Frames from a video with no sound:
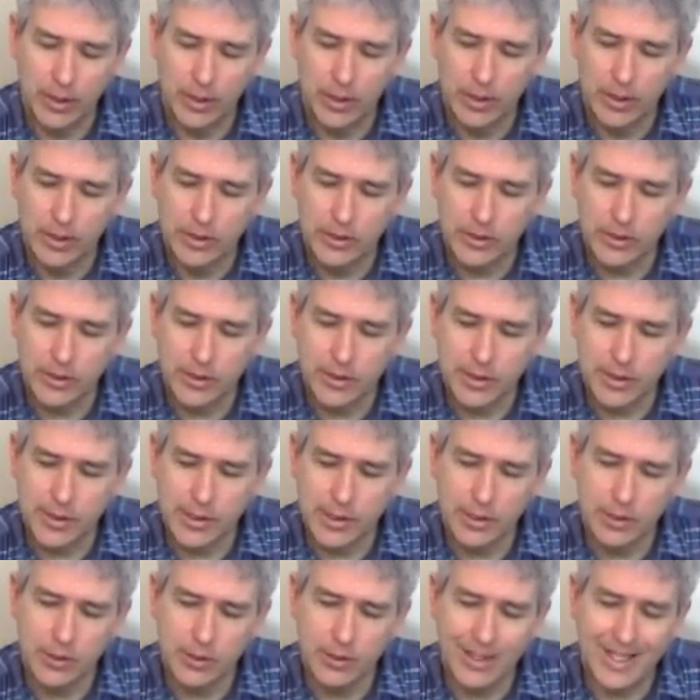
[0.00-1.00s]
So it's a
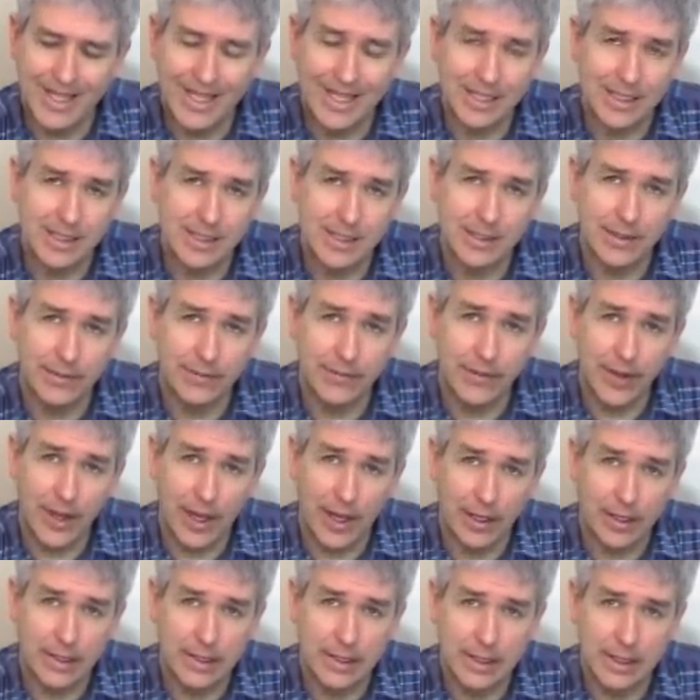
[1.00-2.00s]
zero lengths
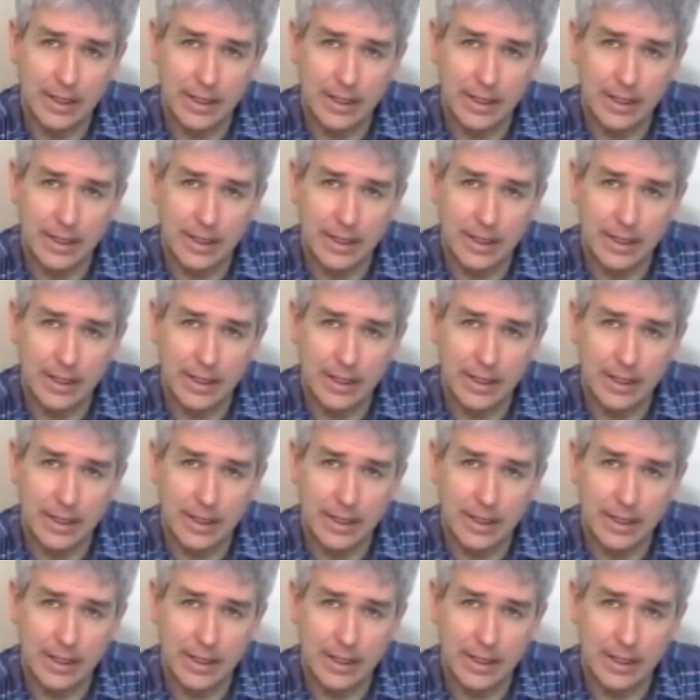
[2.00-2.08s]
effect.